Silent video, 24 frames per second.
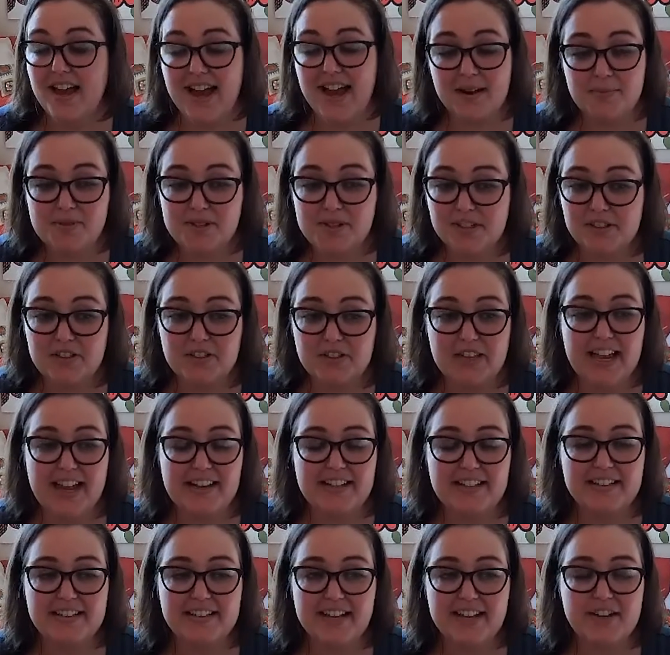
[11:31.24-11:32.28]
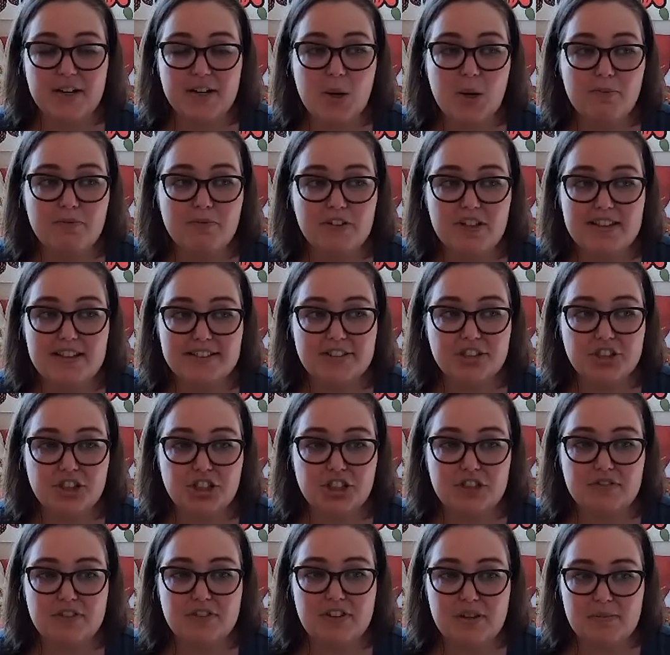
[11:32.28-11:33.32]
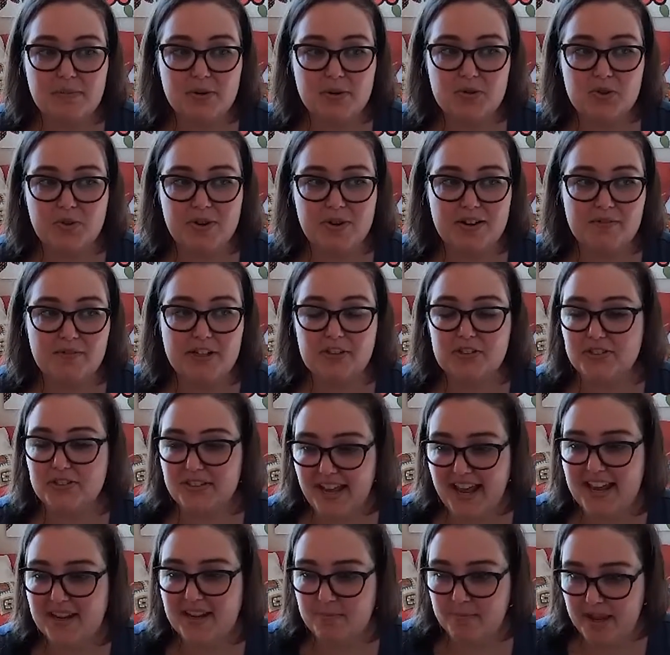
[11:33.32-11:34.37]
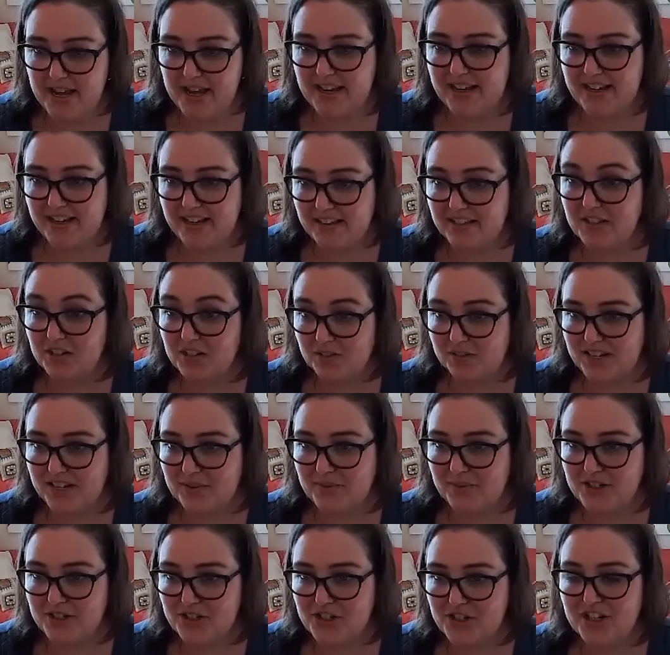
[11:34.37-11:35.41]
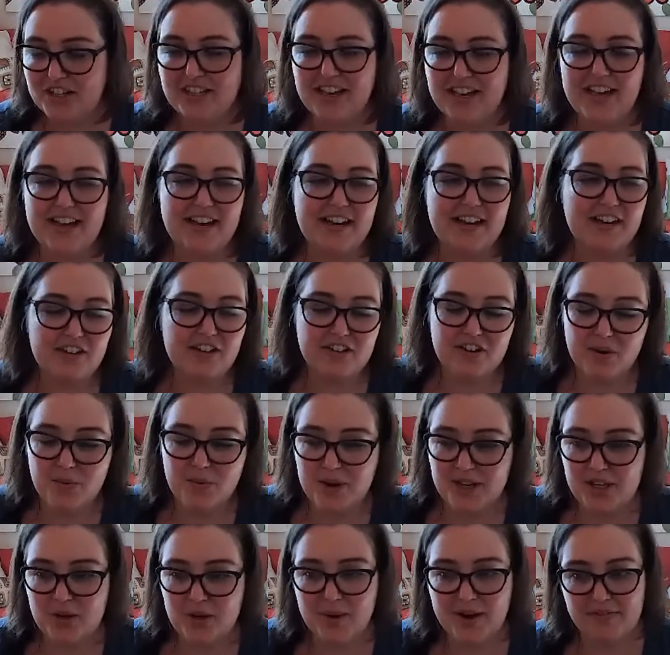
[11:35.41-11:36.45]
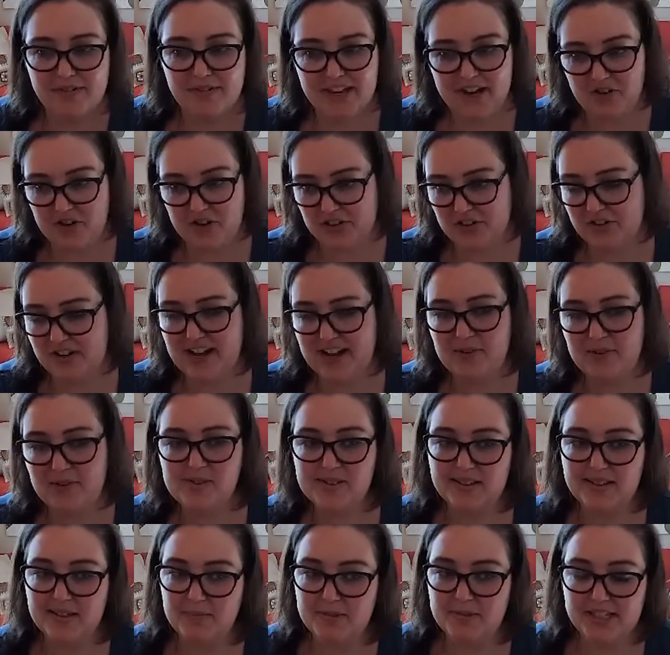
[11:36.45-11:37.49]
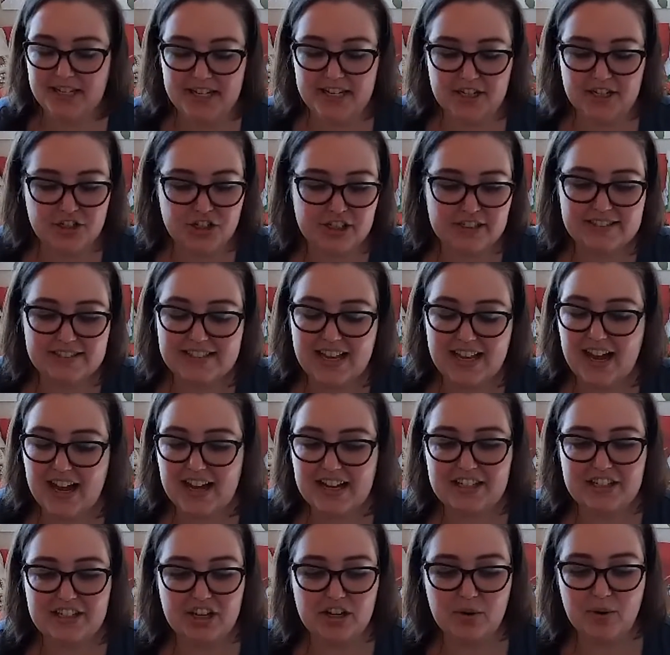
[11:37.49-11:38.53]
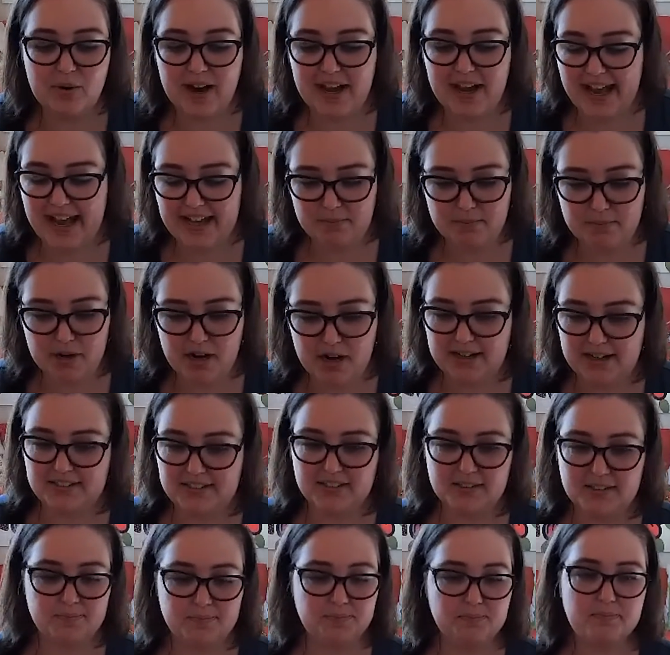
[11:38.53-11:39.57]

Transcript: Absolutely. And hopefully that's a shift that most grant writers can make in their language. Again, knowing you have character counts and limitations. I know I had a boss